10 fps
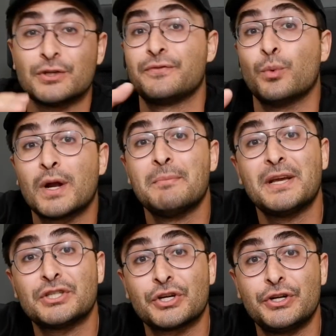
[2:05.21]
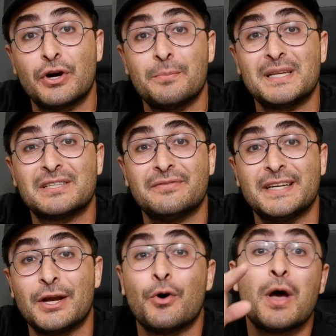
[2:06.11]
So if you want to make sure you don't miss a
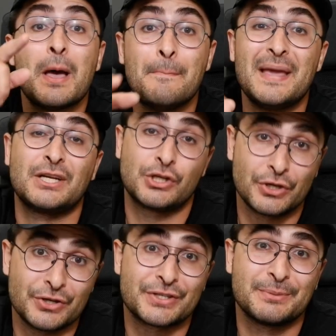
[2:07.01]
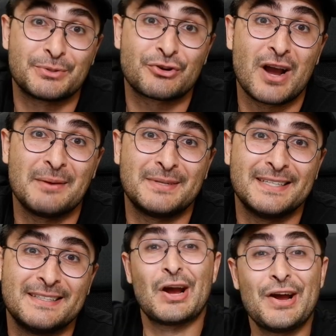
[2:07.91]
video, make sure you're subscribed.
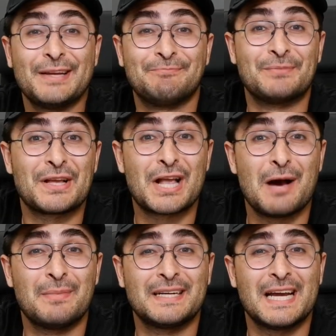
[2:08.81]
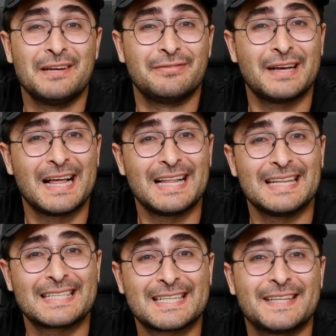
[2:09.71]
All right, got my knife.
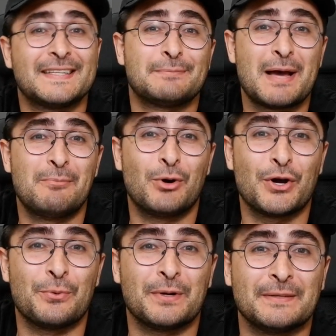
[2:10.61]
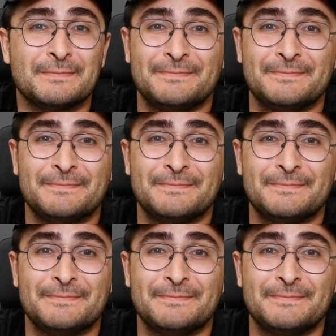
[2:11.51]
Let's cut this bad boy open.